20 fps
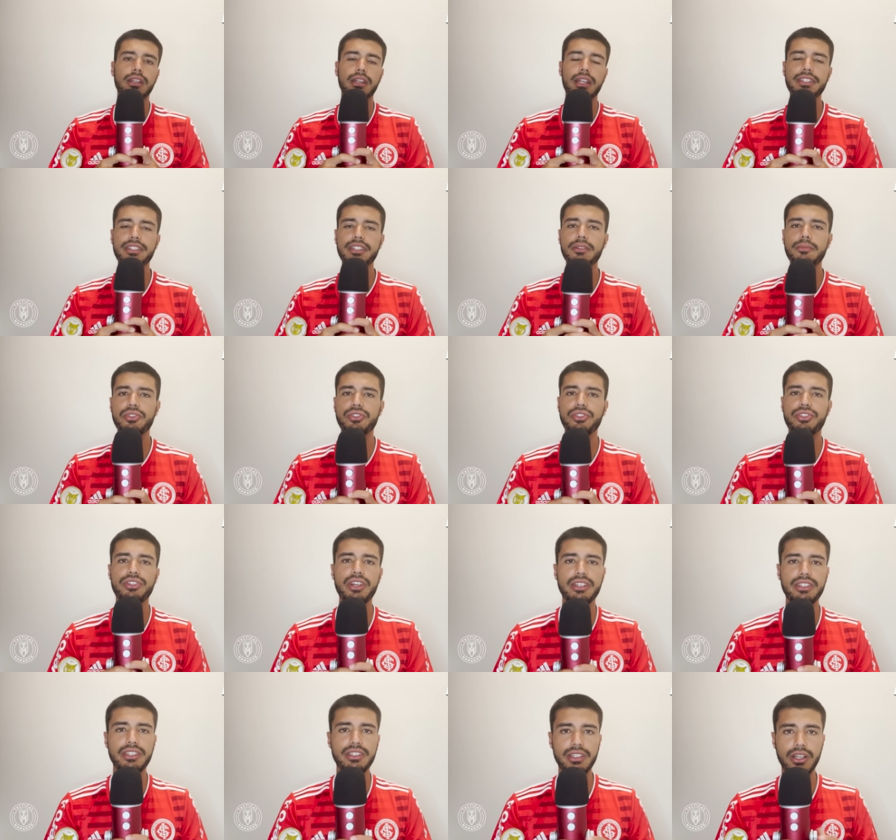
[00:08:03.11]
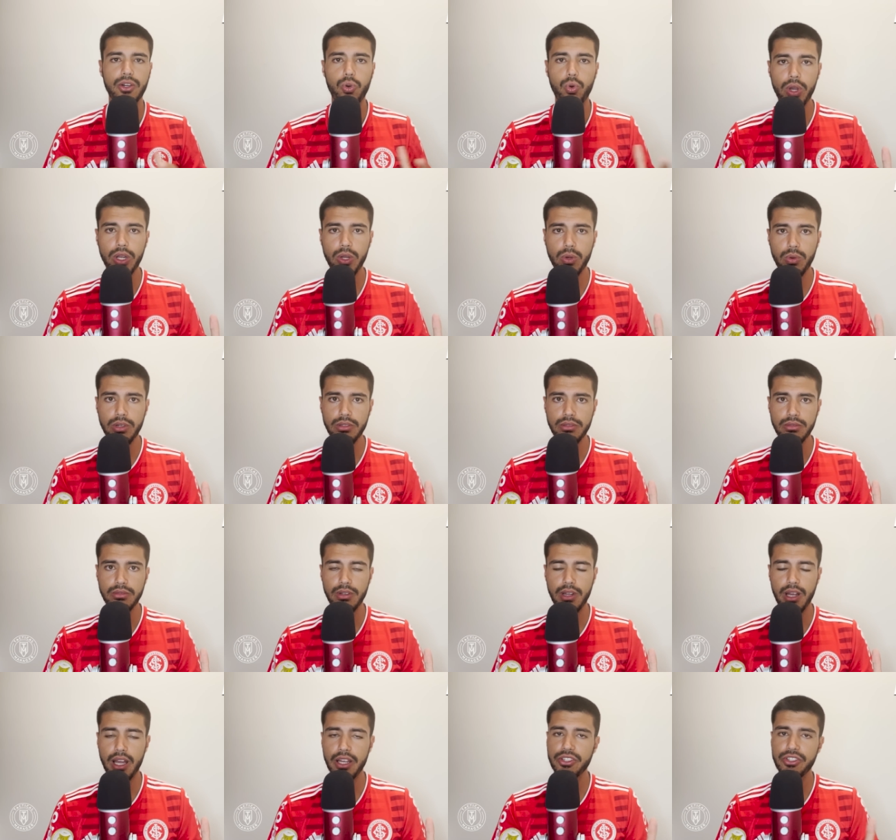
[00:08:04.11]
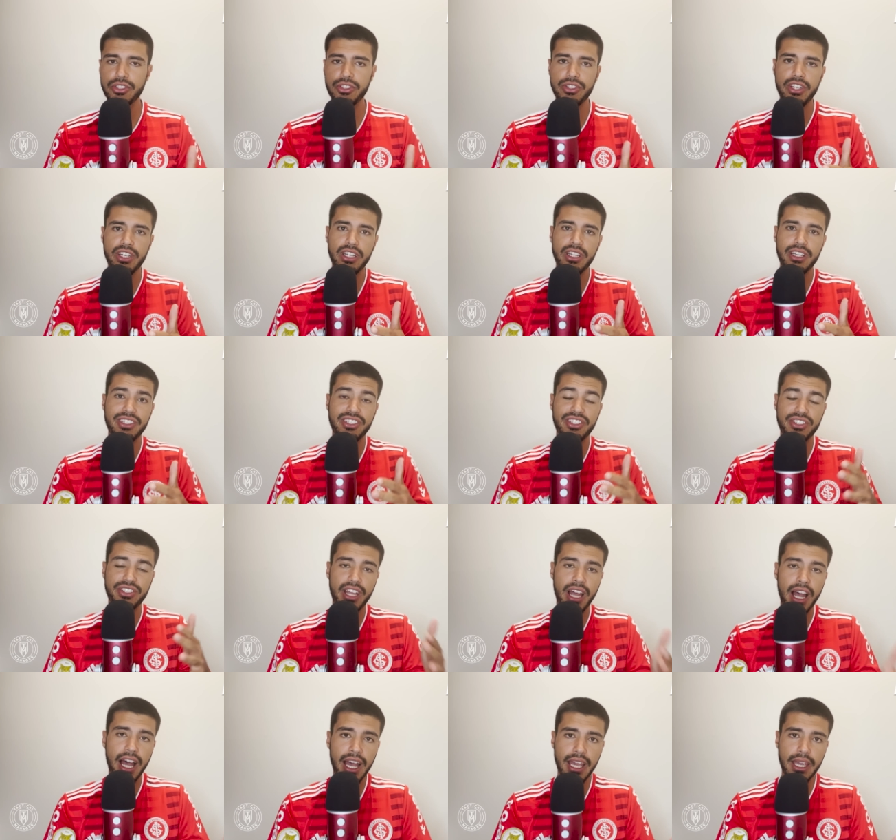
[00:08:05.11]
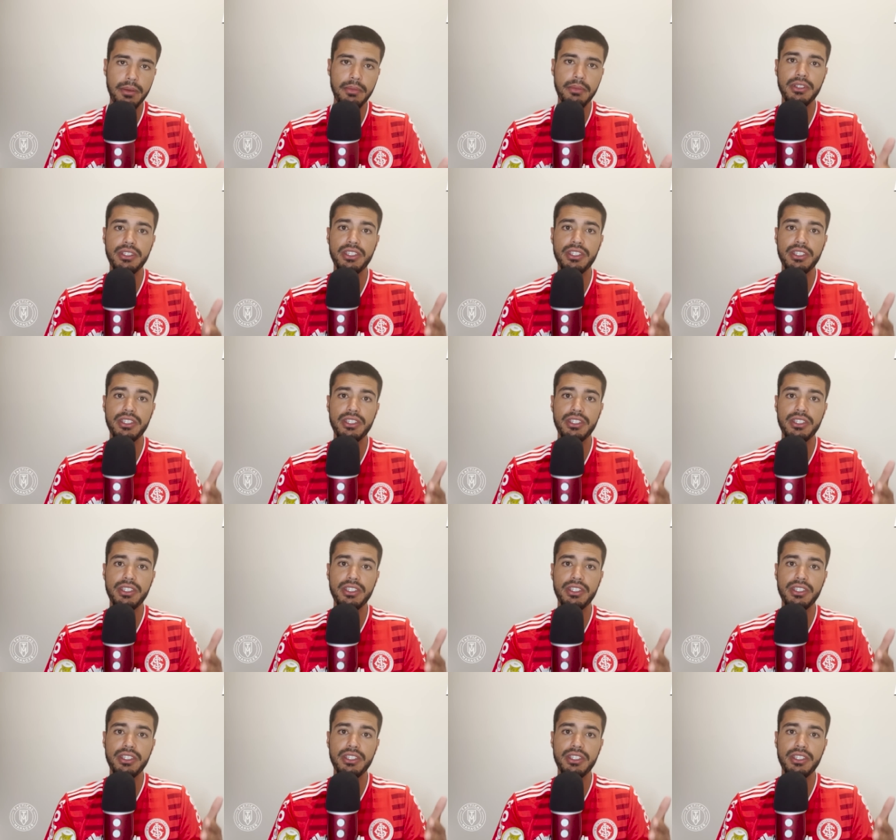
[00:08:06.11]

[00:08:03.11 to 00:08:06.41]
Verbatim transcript: Lesson number six is a quick one. I just think it's time